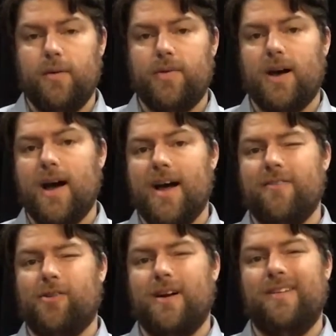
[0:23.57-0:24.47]
with a high
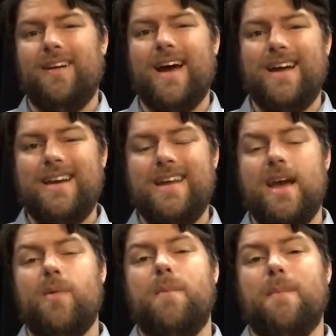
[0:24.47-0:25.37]
of around 90,
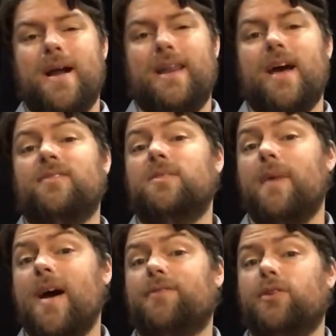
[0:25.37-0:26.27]
and we might have some
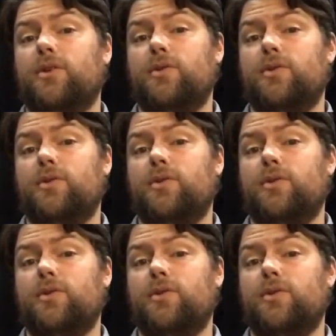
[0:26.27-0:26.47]
afternoon